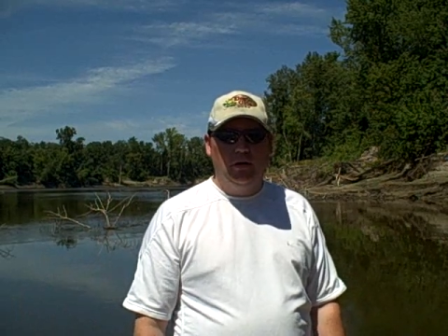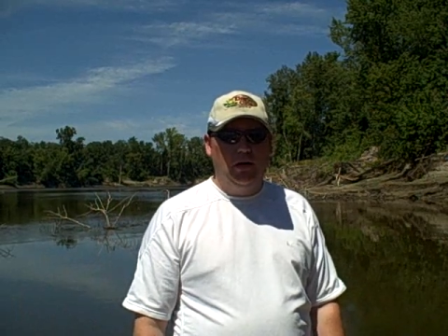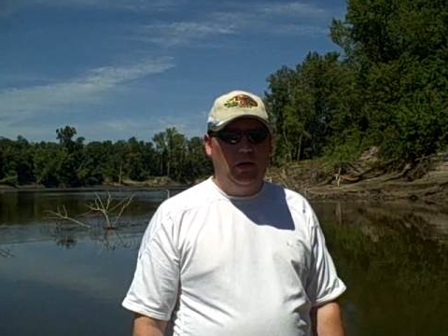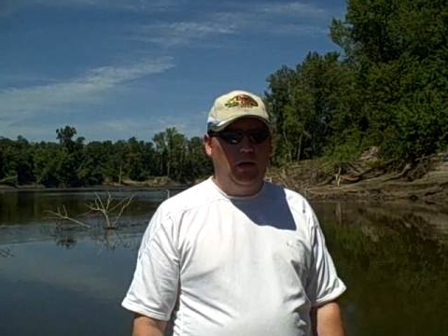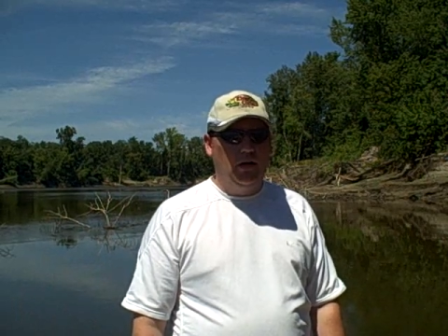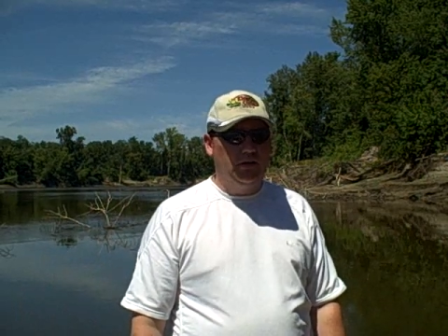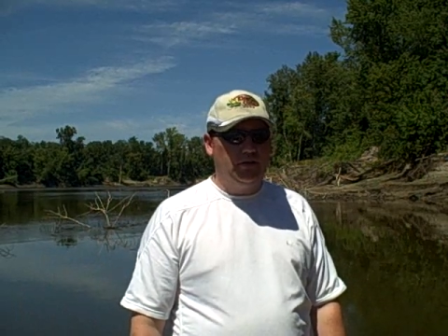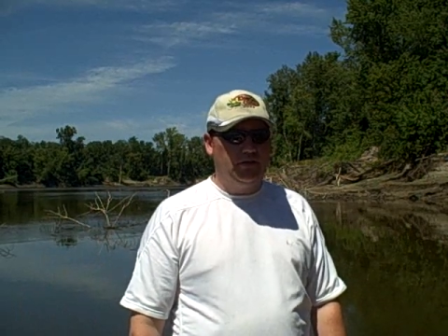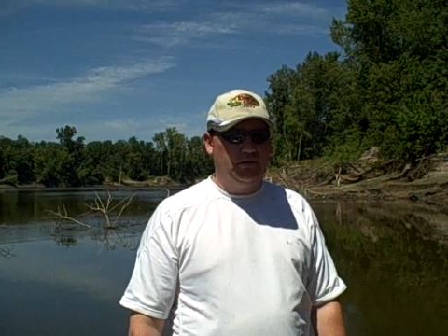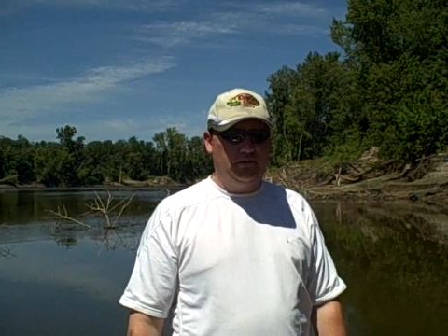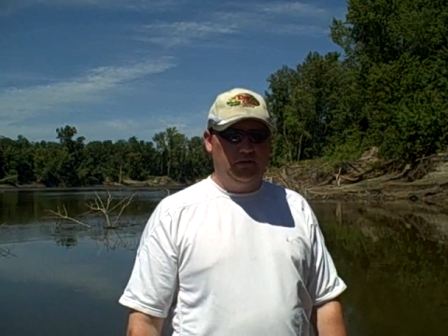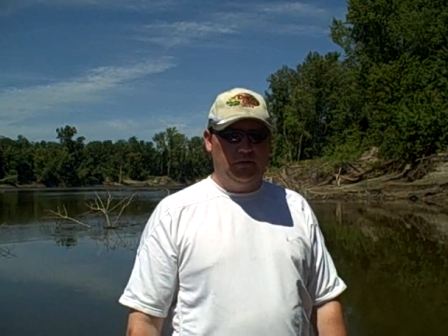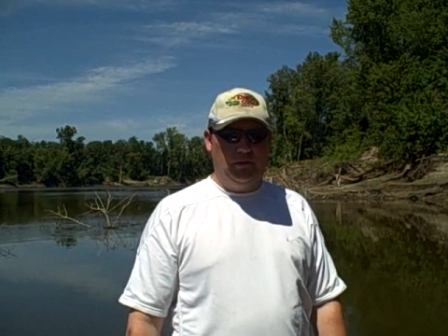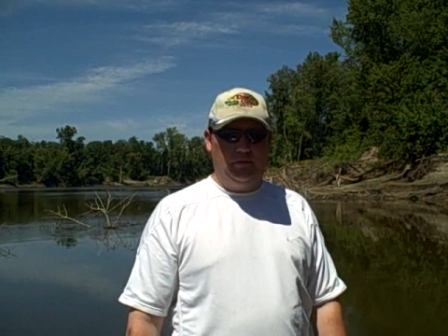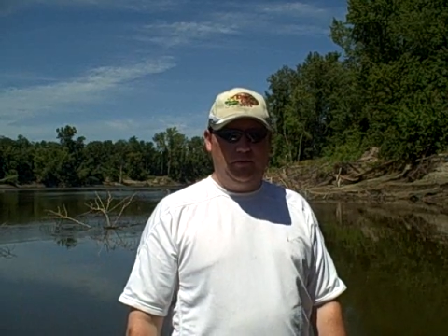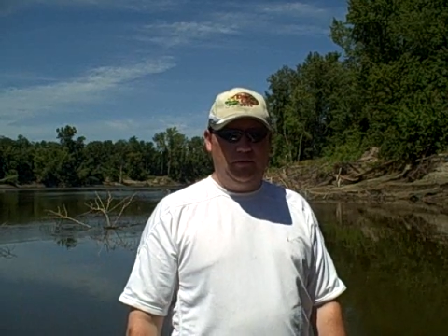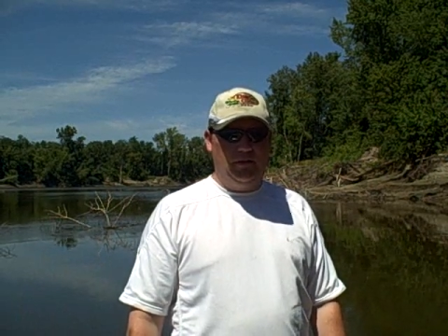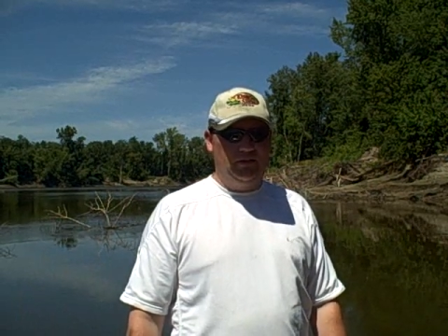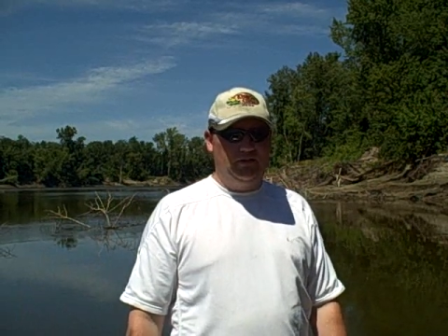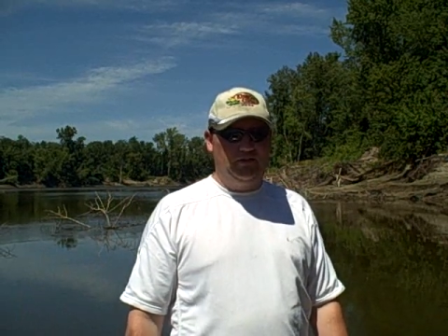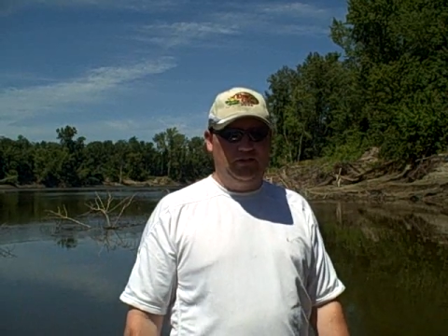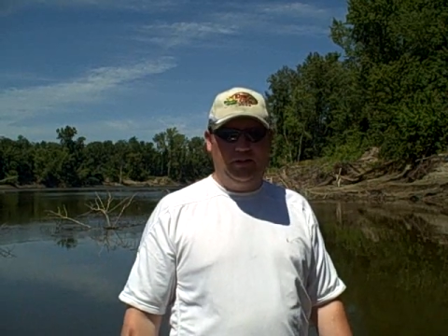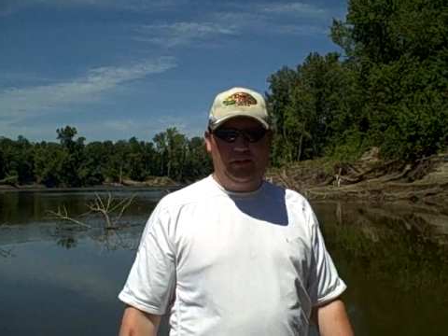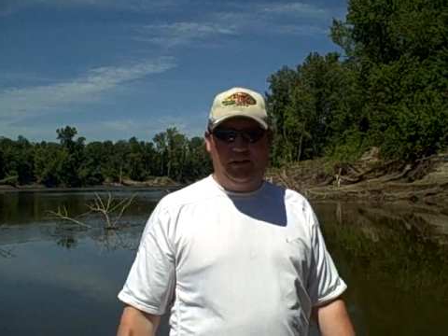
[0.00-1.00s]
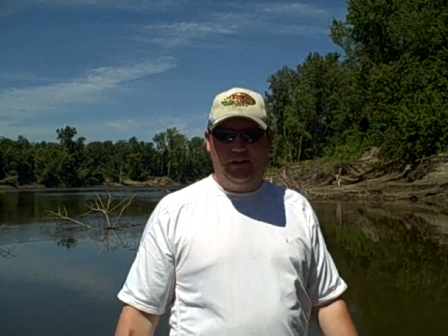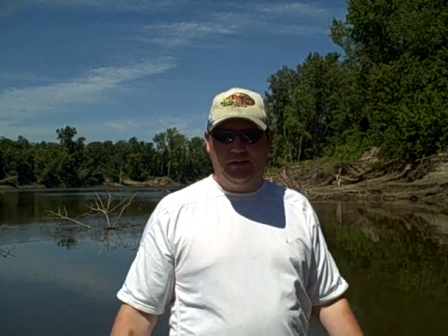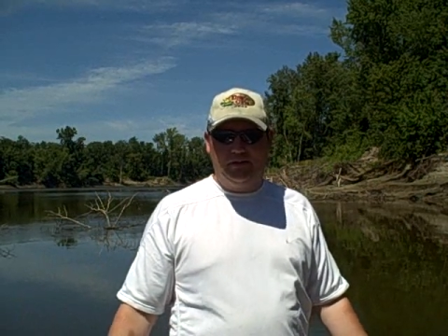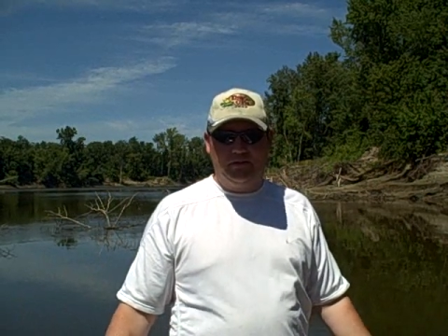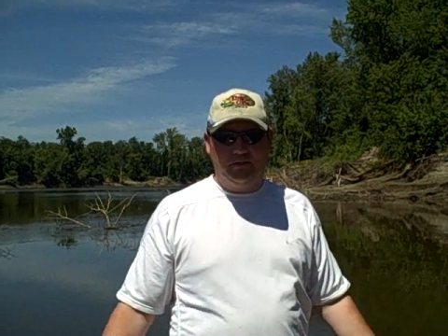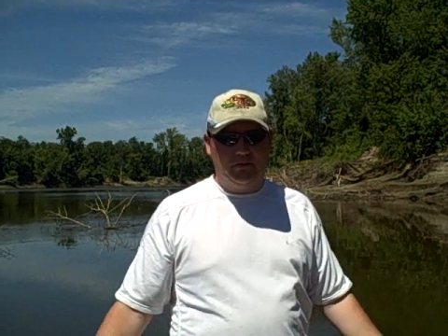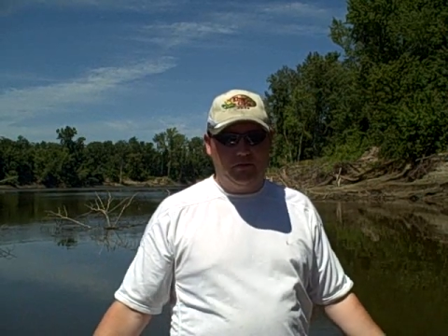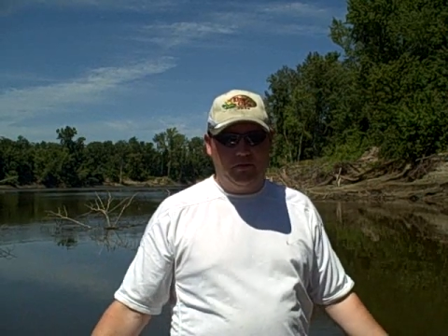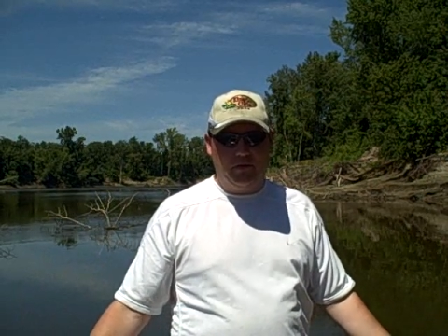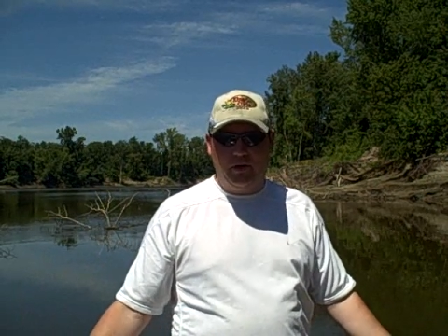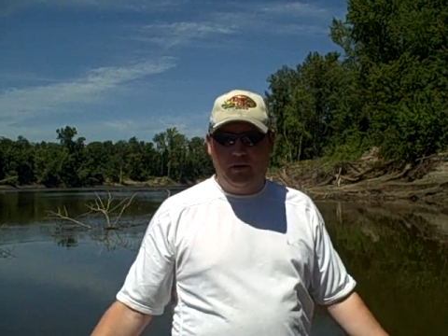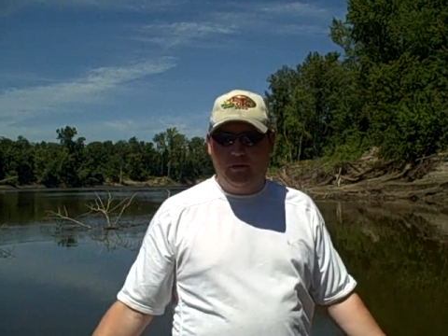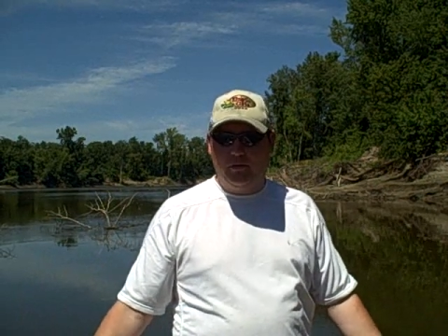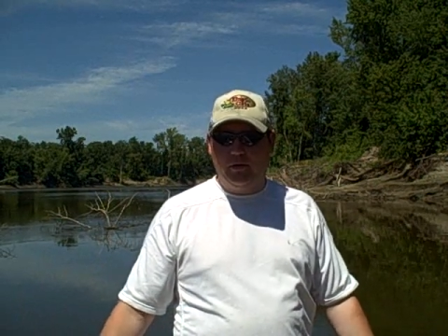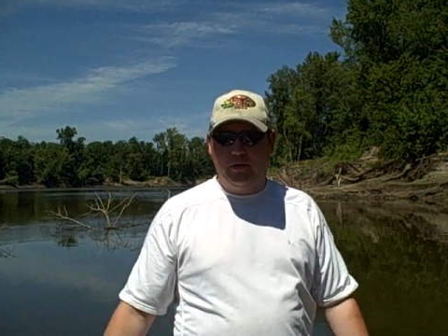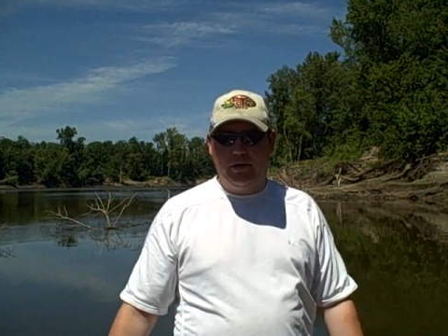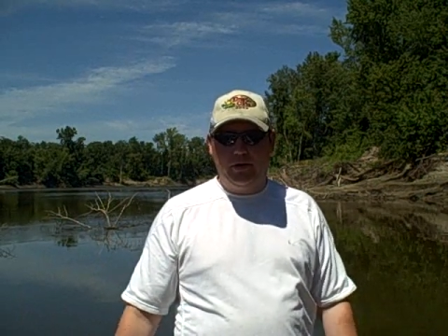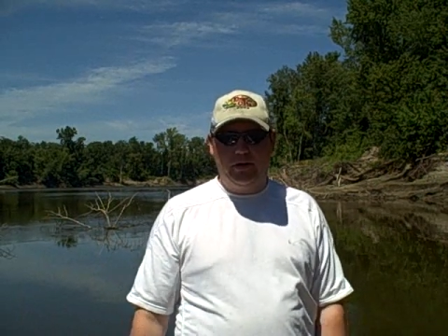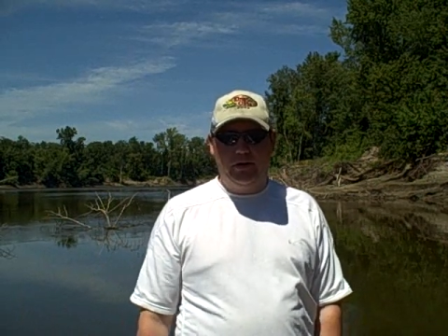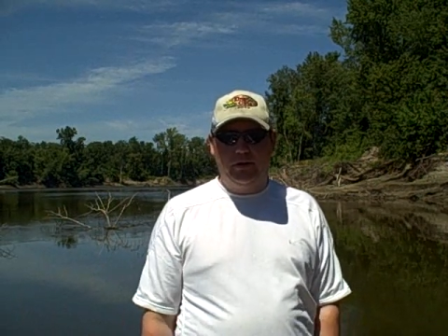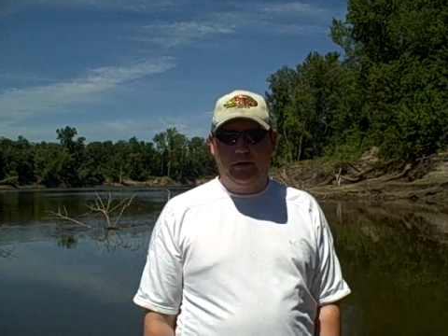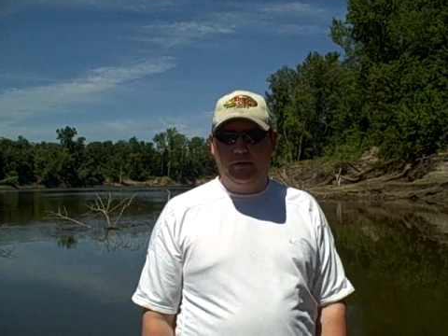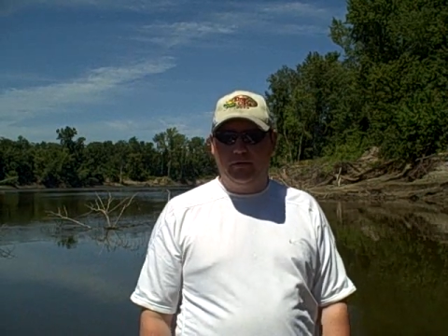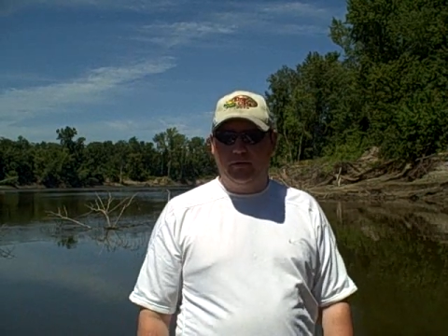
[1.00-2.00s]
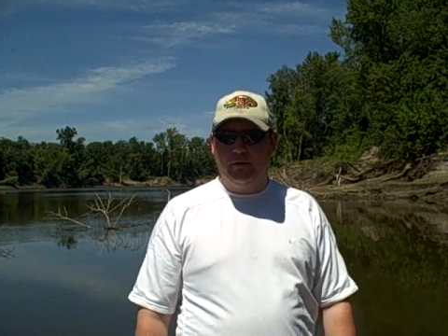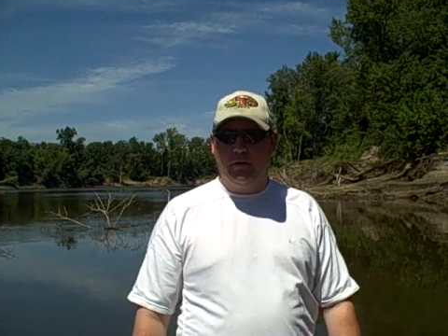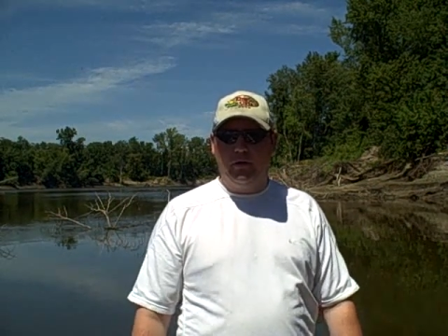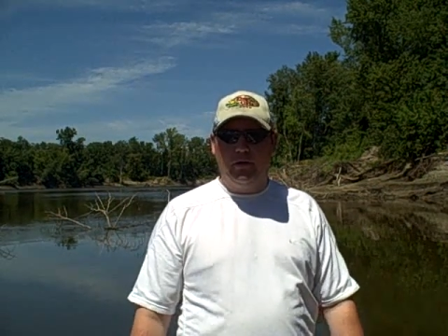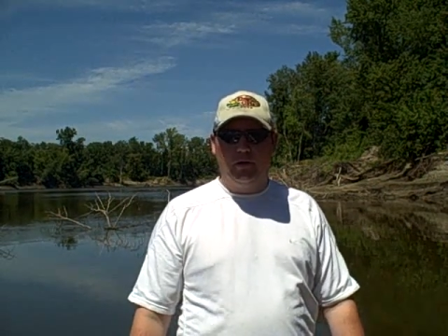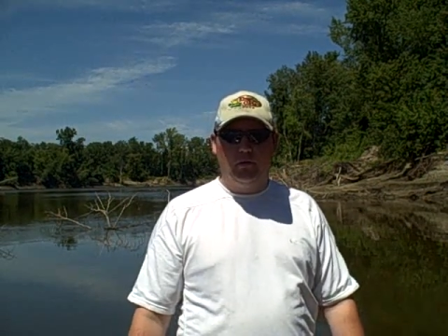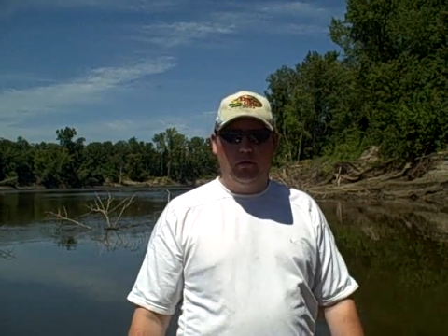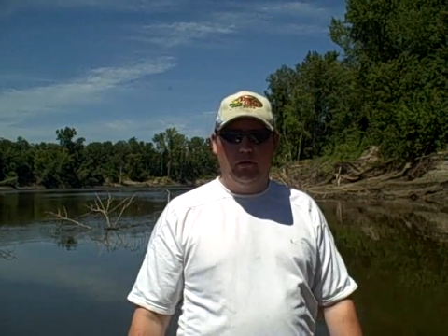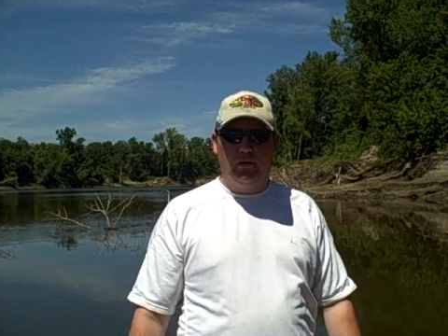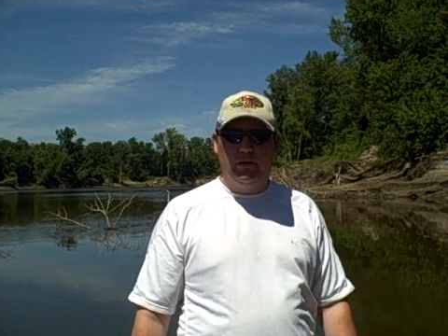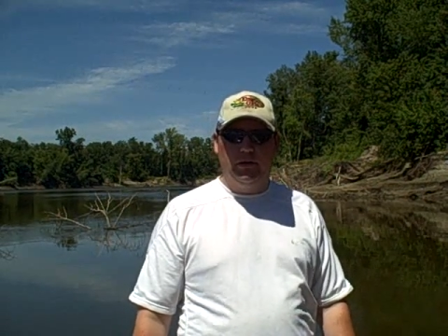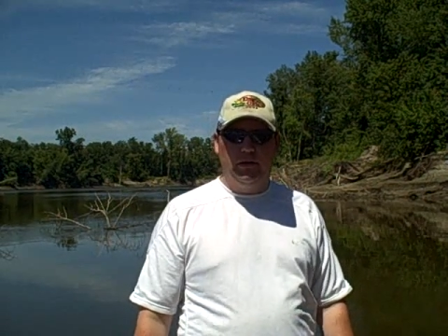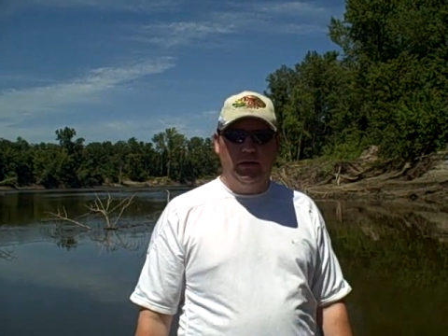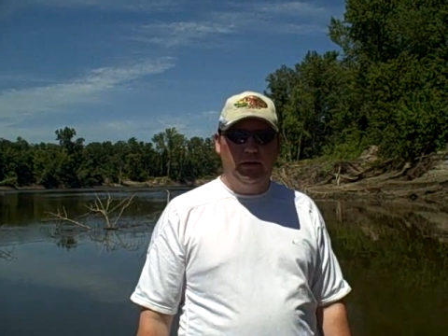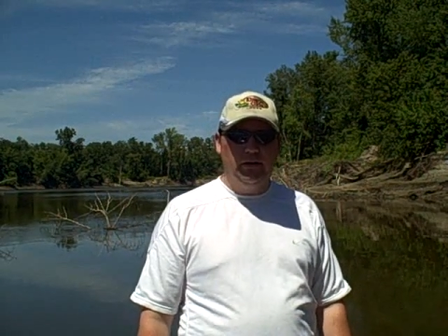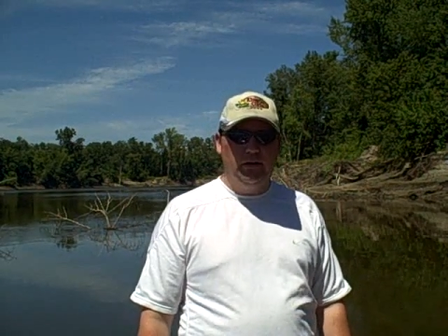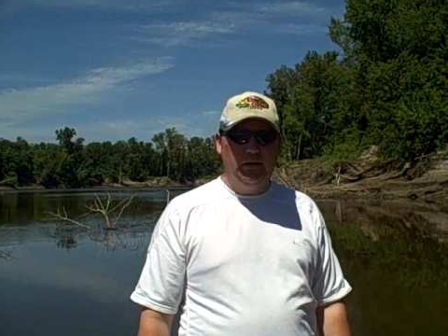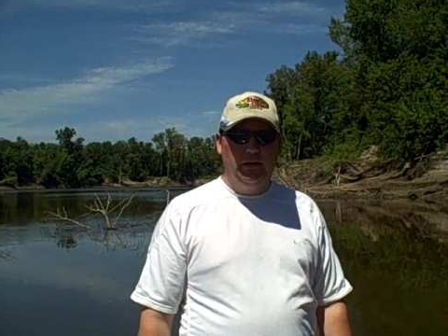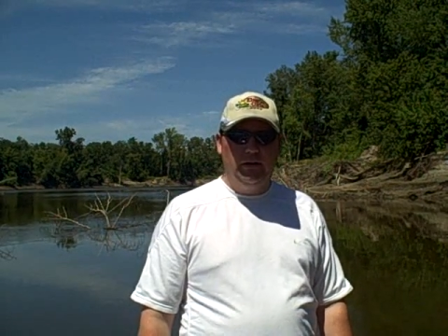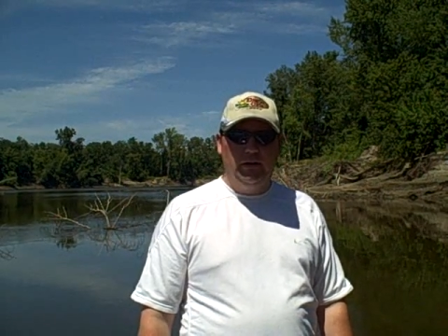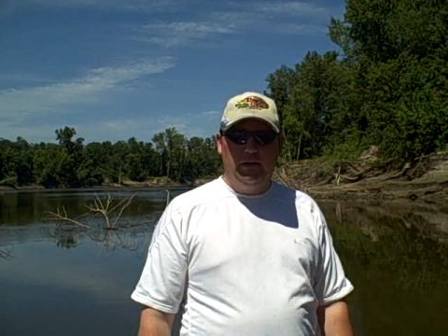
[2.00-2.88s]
I'm not saying it's the right way, the wrong way.